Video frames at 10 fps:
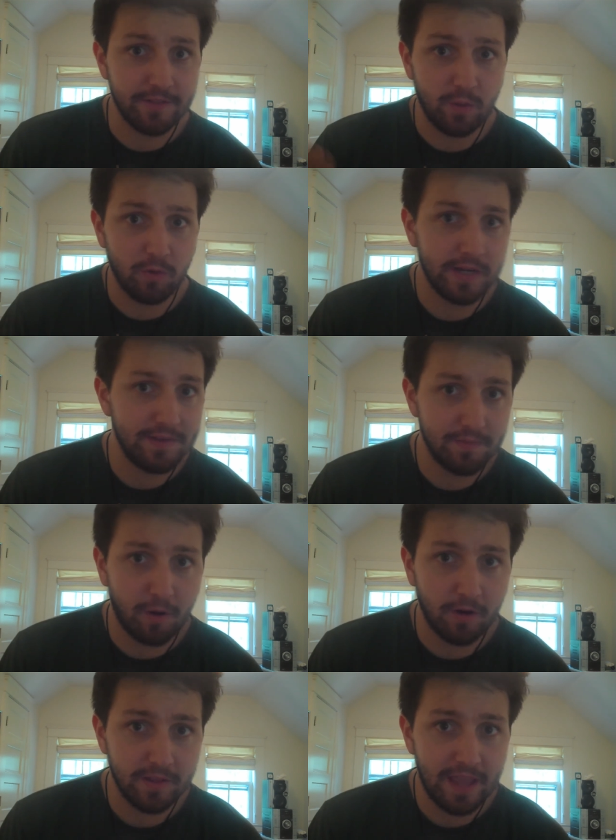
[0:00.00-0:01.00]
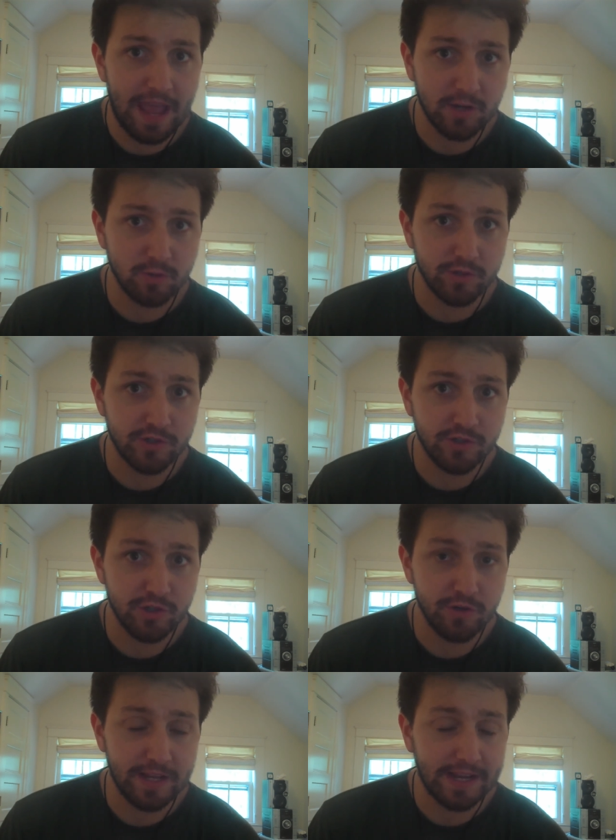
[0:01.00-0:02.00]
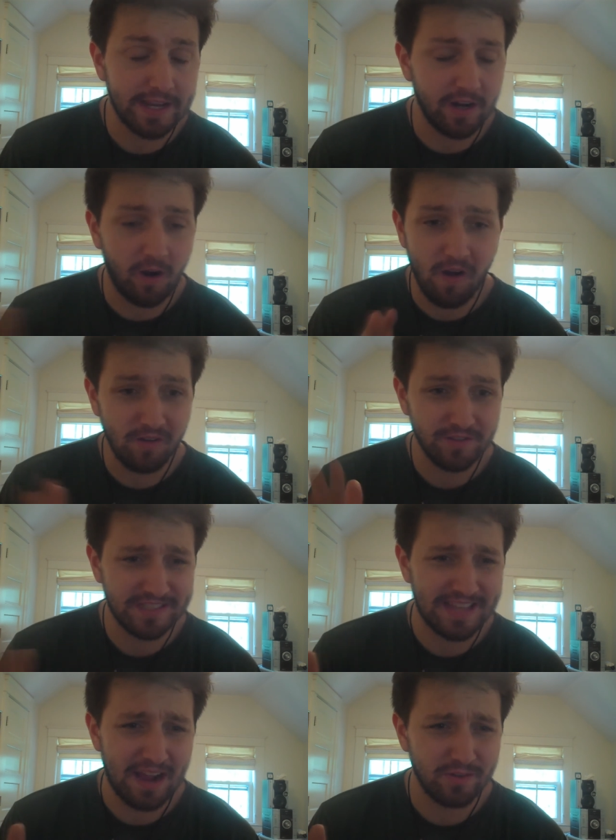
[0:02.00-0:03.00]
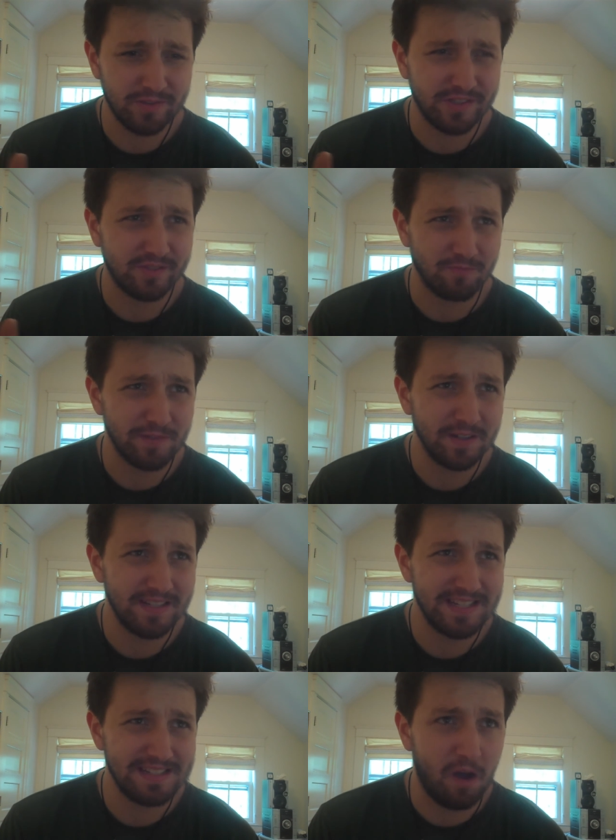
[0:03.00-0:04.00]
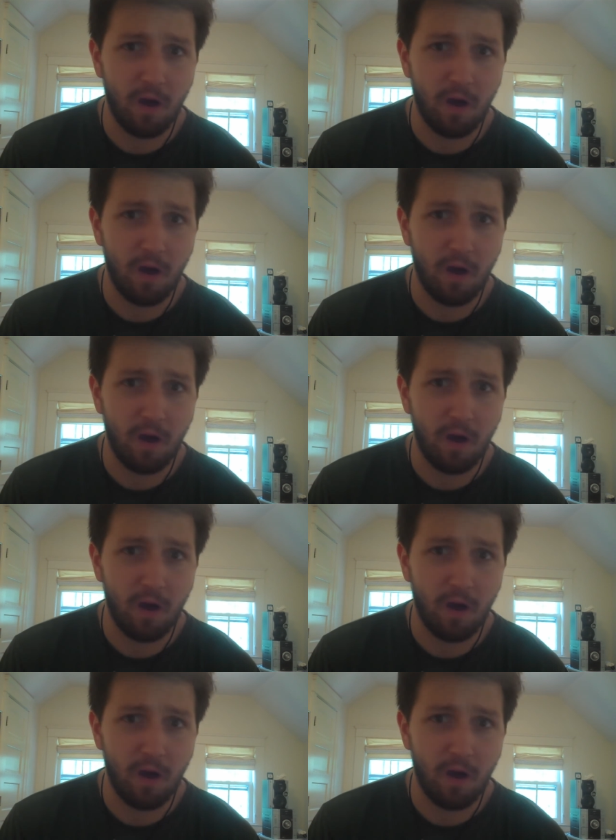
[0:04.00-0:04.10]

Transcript: They weren't even part of the actual shooting, and it all sounds really